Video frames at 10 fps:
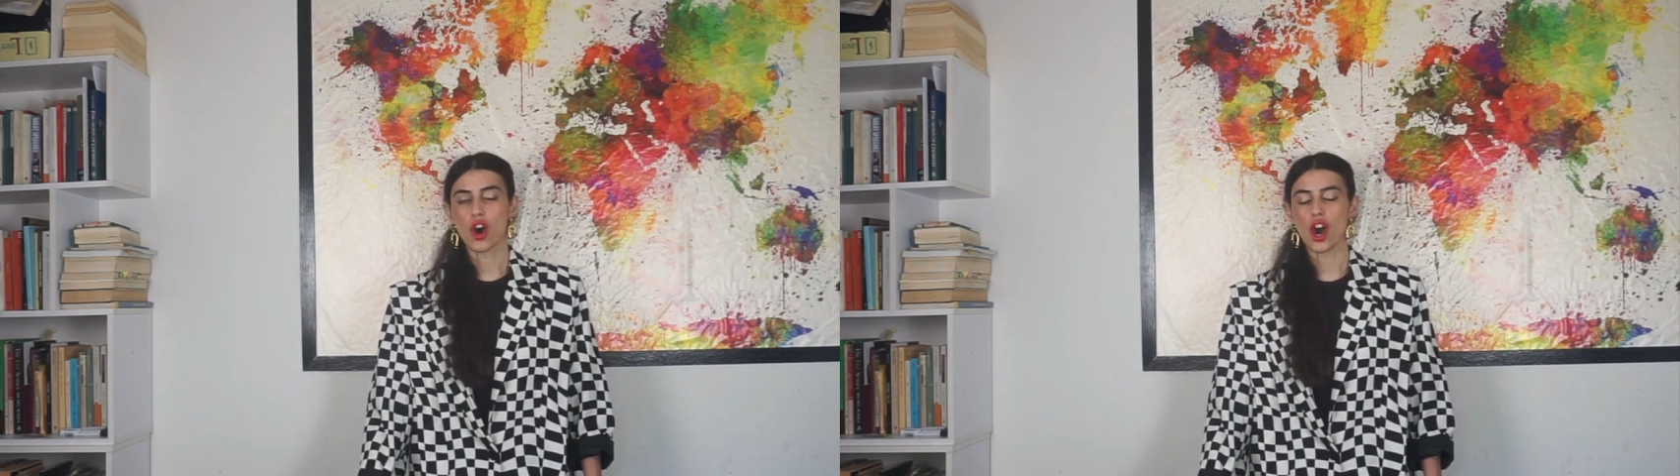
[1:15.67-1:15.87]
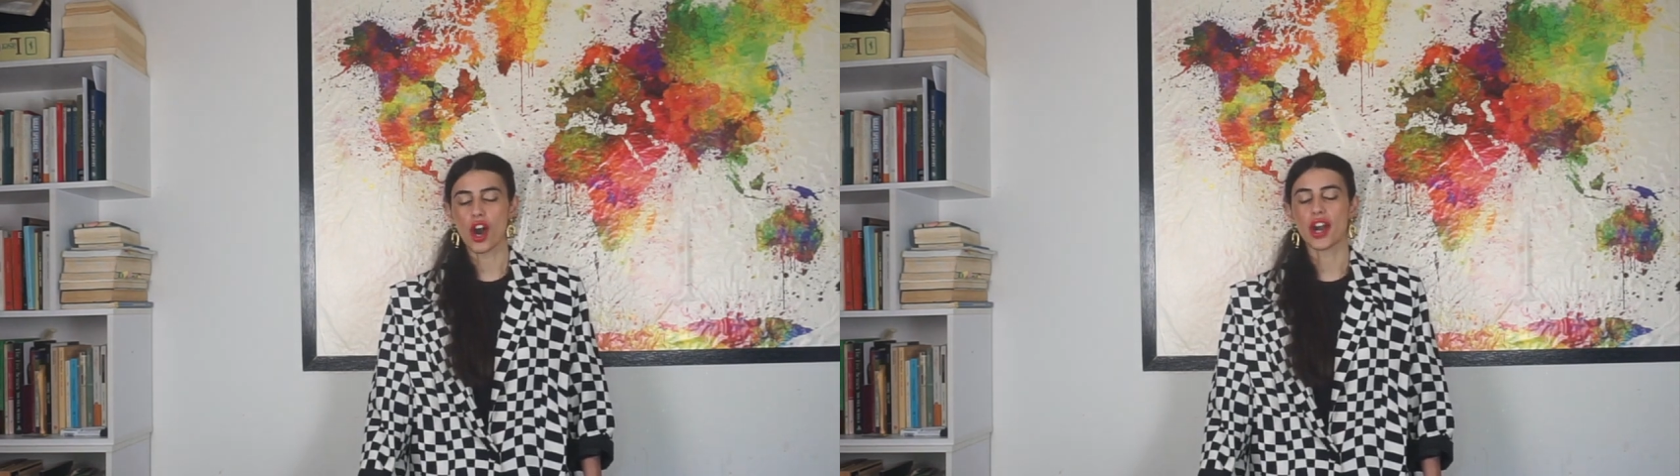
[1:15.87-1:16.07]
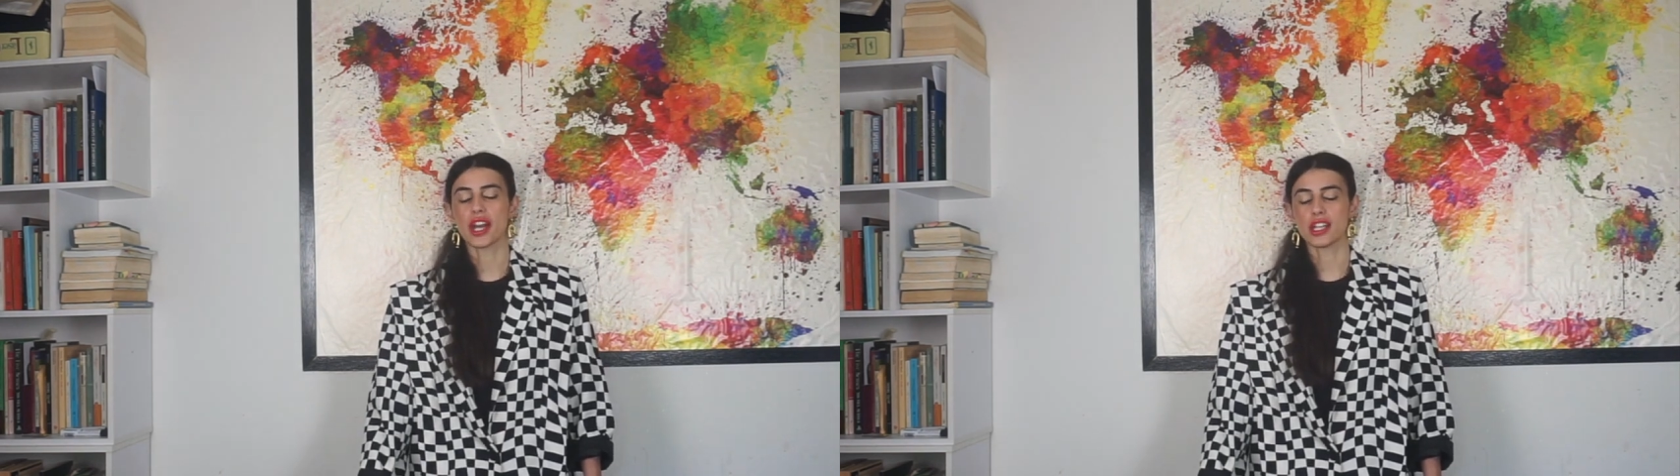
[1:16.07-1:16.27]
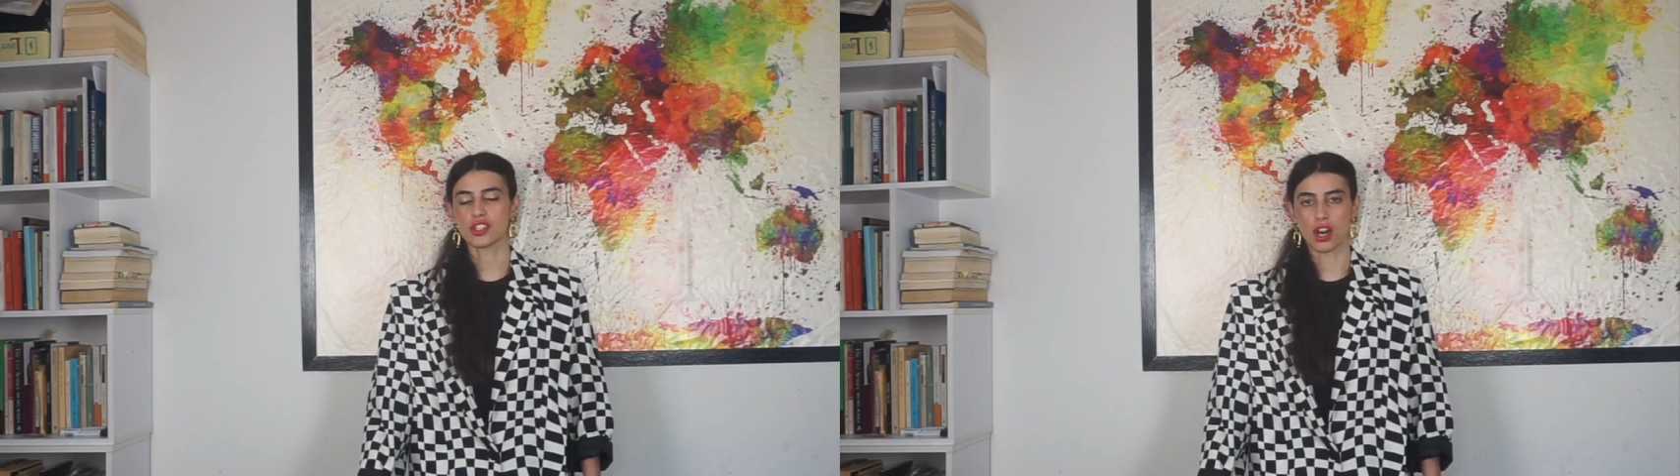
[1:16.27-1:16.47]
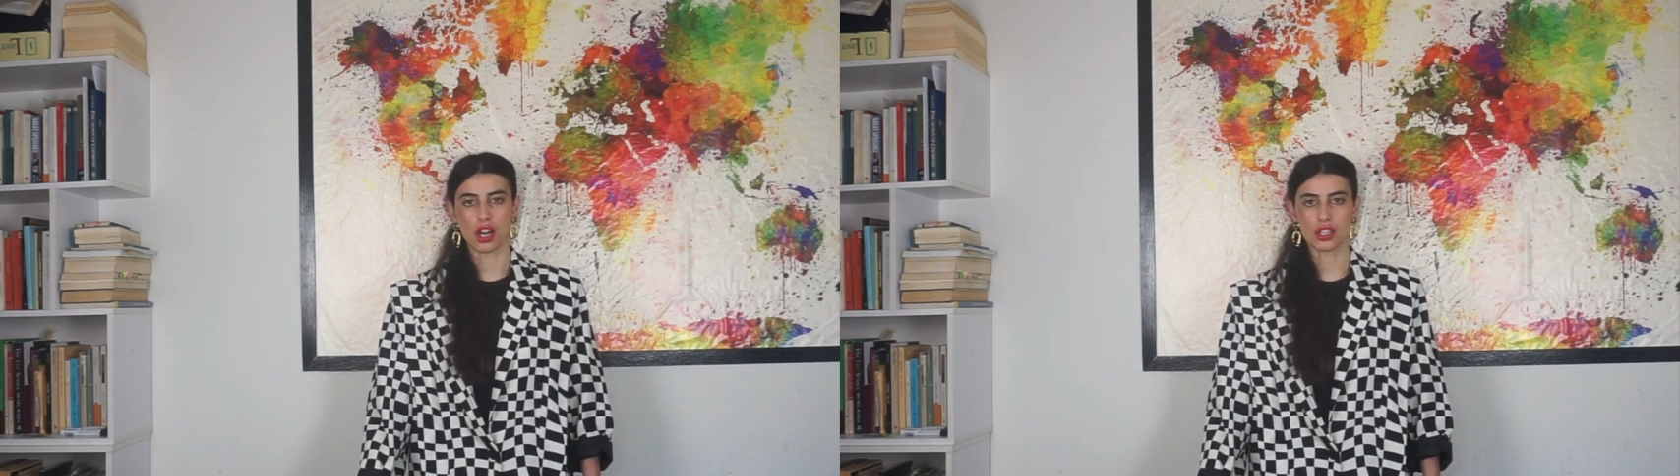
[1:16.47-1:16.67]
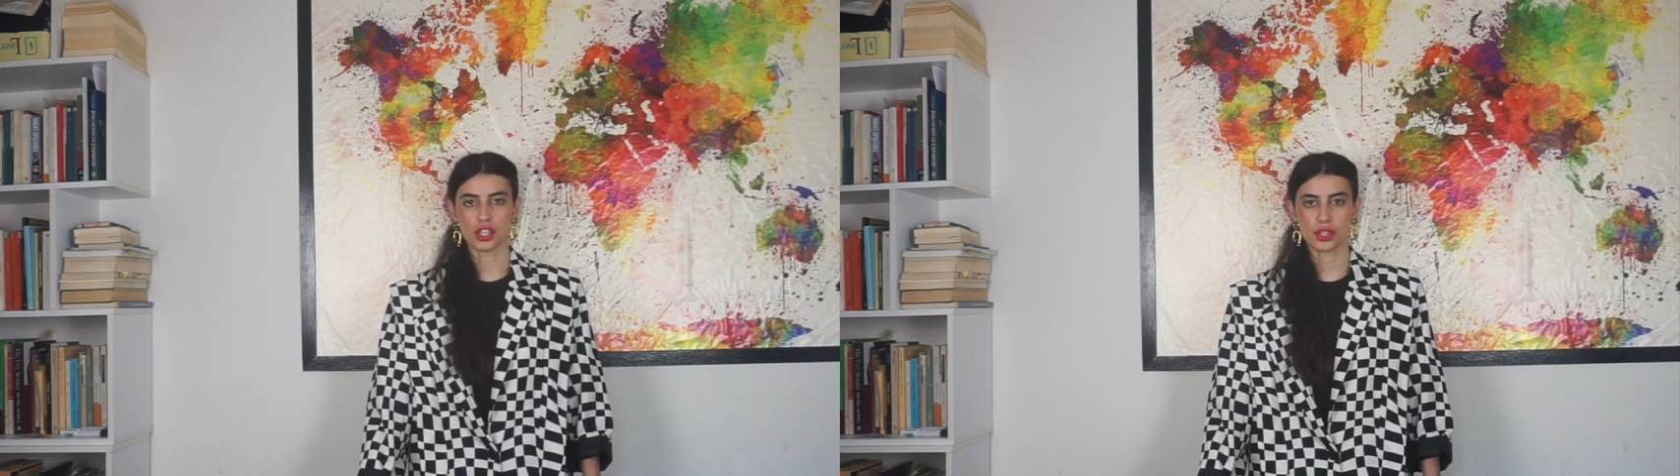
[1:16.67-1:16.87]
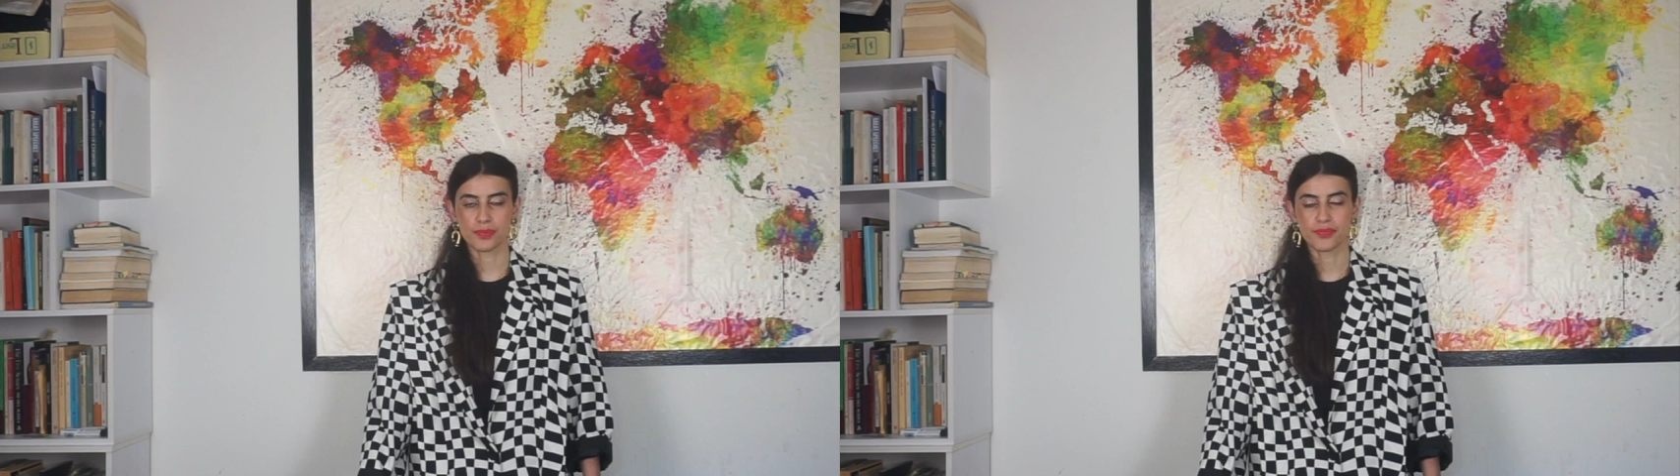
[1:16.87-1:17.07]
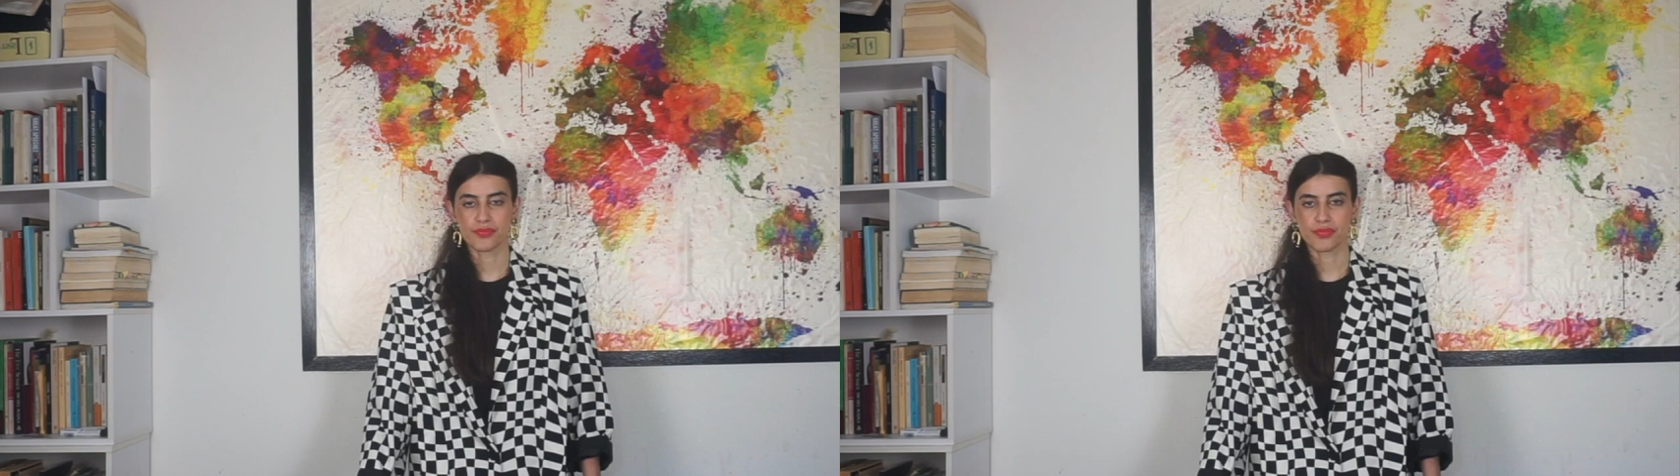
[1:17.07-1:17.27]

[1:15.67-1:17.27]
are in charge.